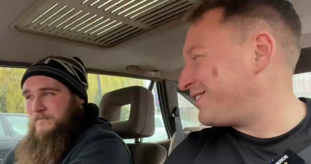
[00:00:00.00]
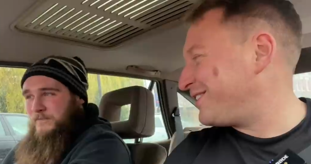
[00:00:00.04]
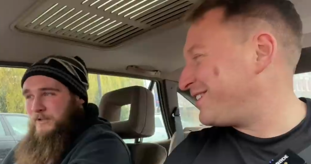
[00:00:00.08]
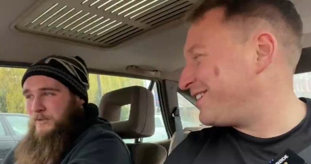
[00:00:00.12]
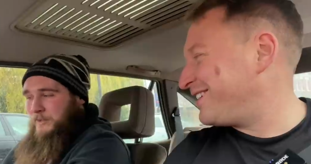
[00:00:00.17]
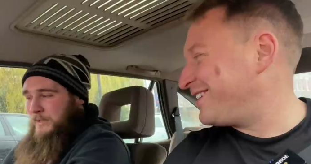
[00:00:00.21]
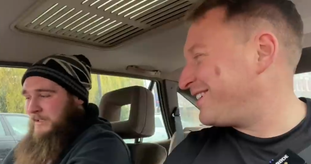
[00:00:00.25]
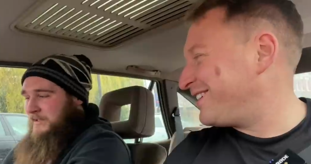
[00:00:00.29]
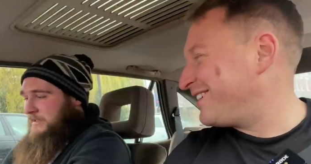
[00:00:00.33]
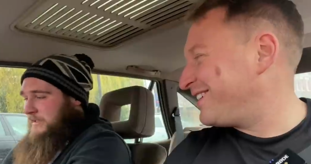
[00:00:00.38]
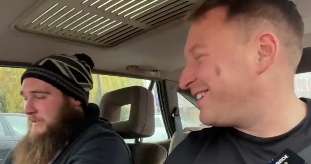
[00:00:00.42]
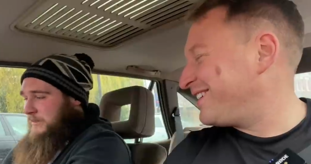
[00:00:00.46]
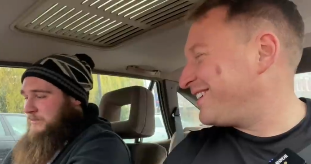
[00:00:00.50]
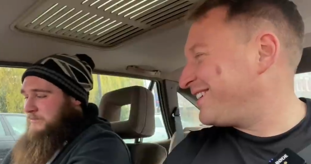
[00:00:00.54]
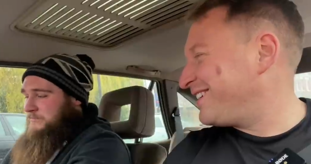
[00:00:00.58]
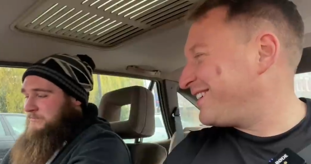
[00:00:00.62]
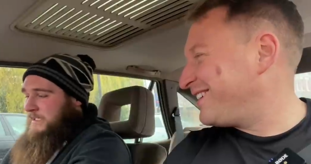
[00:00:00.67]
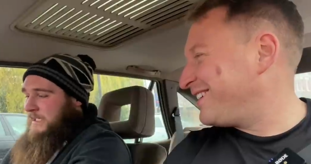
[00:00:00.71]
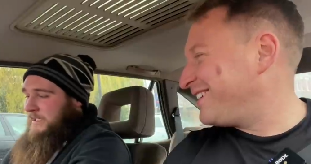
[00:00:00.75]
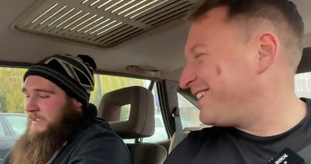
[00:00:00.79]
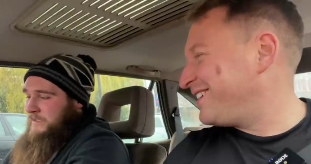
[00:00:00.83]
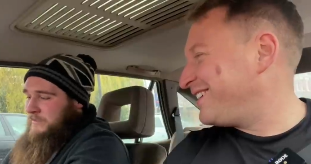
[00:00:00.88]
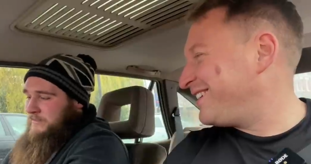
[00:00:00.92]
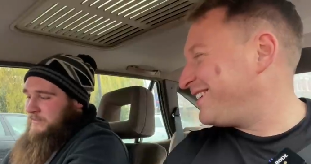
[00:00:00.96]
Speaker 1: It went down to
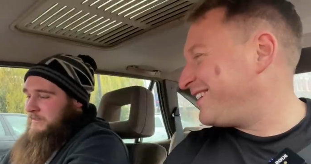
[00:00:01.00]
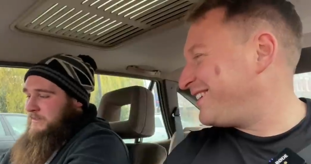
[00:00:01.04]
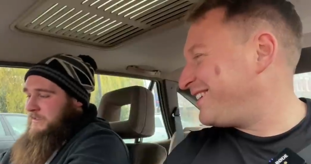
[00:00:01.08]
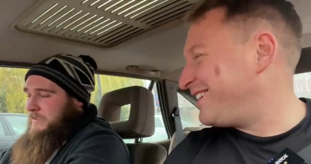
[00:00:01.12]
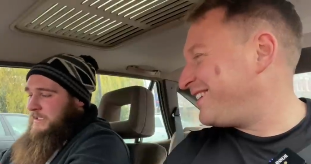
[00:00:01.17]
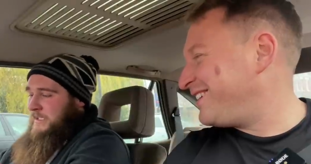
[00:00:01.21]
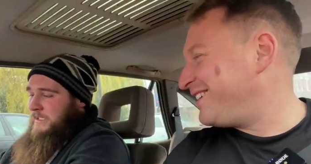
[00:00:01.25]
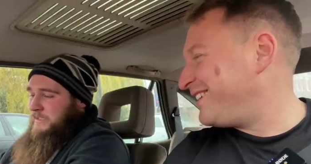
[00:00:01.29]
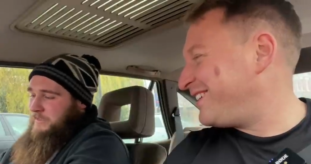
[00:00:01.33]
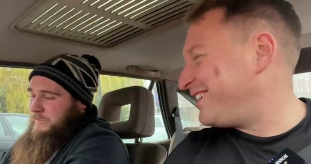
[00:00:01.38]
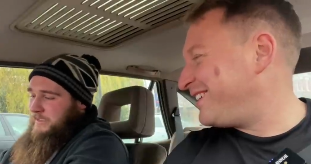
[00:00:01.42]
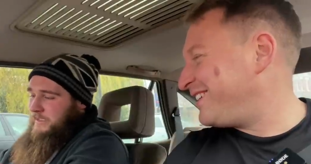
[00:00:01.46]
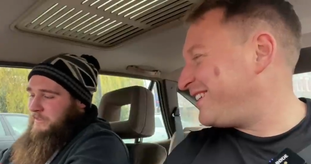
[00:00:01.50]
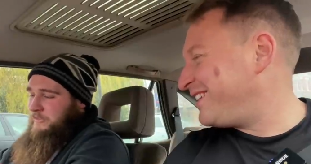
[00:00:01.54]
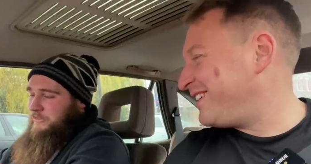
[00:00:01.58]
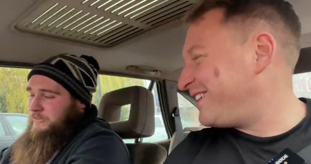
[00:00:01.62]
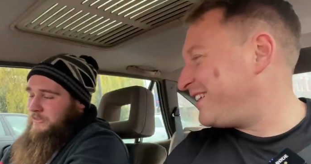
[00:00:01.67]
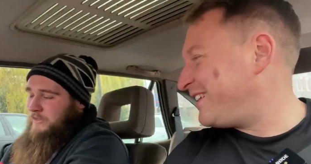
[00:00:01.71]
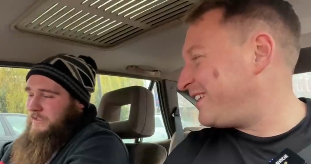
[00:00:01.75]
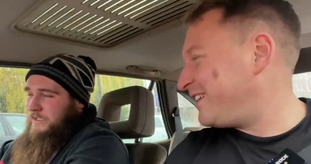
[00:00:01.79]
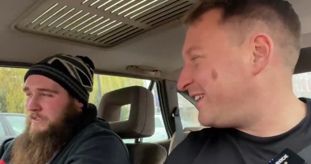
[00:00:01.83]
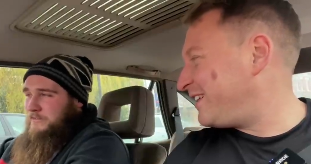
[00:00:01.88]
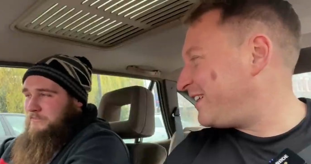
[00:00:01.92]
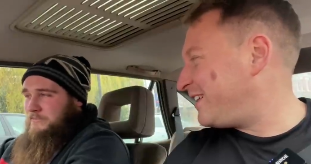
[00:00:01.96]
Redcar, and then last I saw it had a